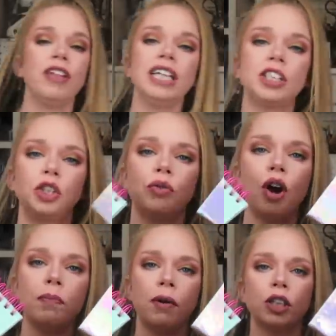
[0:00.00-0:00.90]
these two
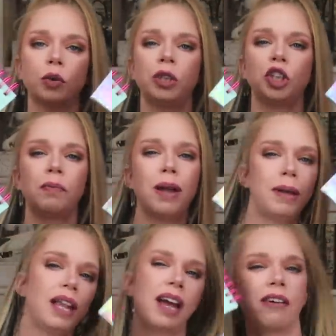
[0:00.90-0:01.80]
notebooks, which are
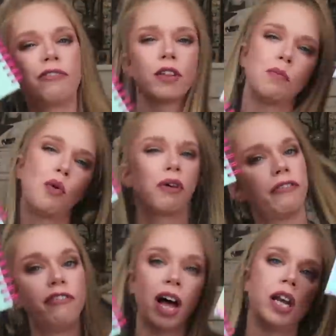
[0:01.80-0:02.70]
maybe like for the more
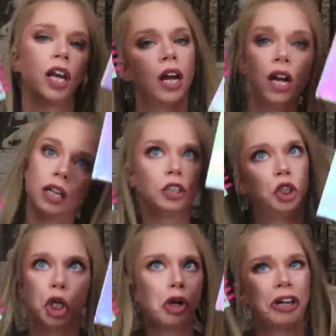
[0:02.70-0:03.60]
fun
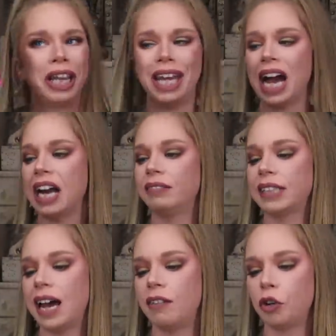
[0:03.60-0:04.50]
journaly kind of
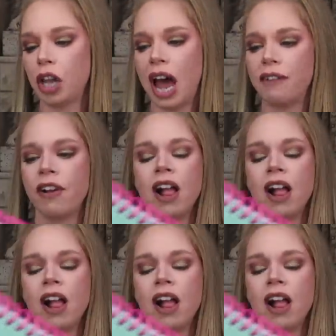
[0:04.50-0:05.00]
side of your life.